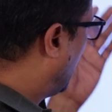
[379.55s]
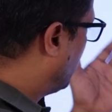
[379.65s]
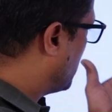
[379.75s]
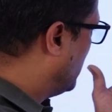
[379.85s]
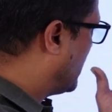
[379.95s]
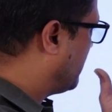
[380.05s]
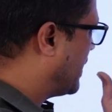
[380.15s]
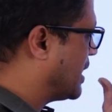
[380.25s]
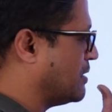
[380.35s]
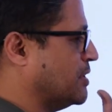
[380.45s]
absolute
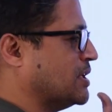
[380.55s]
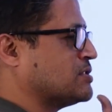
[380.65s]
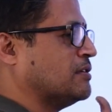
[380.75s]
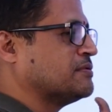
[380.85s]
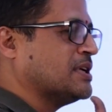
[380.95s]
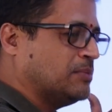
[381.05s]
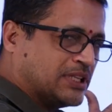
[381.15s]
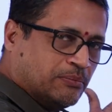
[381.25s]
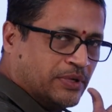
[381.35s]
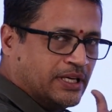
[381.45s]
refractive index of some
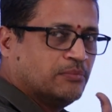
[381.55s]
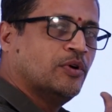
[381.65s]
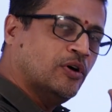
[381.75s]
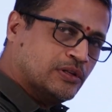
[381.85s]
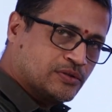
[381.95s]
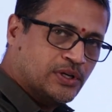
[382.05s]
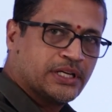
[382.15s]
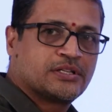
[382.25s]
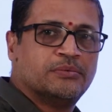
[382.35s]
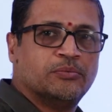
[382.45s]
other medium also
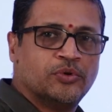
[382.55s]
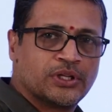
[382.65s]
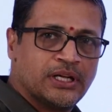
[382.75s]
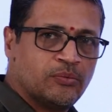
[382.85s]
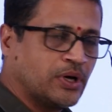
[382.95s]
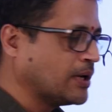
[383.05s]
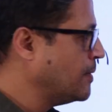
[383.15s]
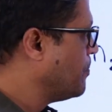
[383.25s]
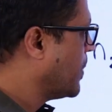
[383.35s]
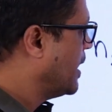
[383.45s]
has to be more than
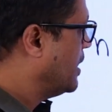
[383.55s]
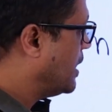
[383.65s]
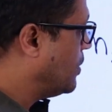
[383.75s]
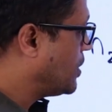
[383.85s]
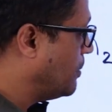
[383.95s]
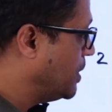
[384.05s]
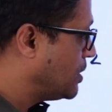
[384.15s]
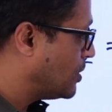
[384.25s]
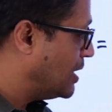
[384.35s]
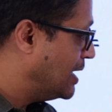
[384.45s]
1. Now
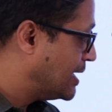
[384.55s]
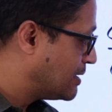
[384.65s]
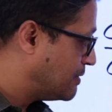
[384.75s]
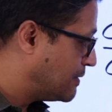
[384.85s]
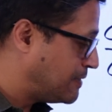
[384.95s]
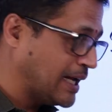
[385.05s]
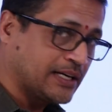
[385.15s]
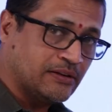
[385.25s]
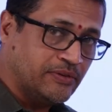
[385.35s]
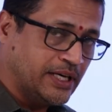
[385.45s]
coming to relative
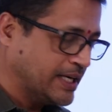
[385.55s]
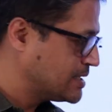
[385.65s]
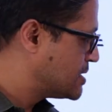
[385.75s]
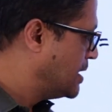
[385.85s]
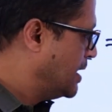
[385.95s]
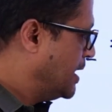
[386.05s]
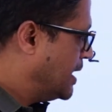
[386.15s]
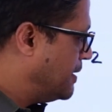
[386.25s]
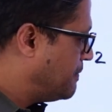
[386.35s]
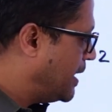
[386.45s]
refractive index,
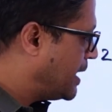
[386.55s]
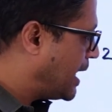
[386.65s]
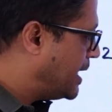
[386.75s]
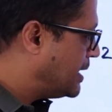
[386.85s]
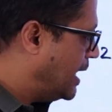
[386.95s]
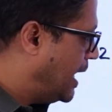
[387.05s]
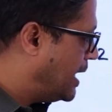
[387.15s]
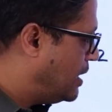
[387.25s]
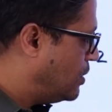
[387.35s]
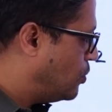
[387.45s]
if I write
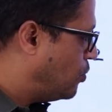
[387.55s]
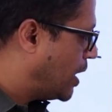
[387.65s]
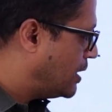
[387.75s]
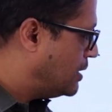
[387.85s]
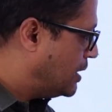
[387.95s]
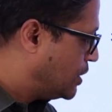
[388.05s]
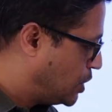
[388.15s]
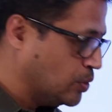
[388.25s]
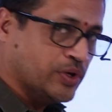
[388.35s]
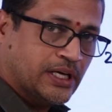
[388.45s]

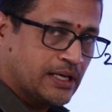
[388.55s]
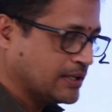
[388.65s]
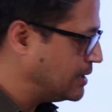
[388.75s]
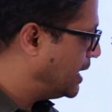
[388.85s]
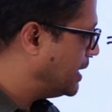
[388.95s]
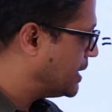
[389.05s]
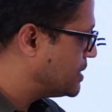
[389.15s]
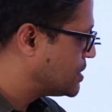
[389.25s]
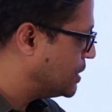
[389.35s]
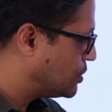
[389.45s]
N12 here, then it
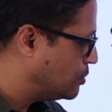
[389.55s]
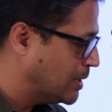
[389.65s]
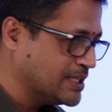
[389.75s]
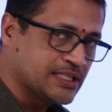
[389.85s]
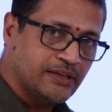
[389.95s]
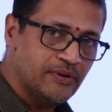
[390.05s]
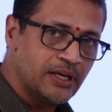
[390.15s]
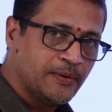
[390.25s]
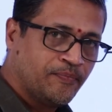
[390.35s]
is C2 by C1.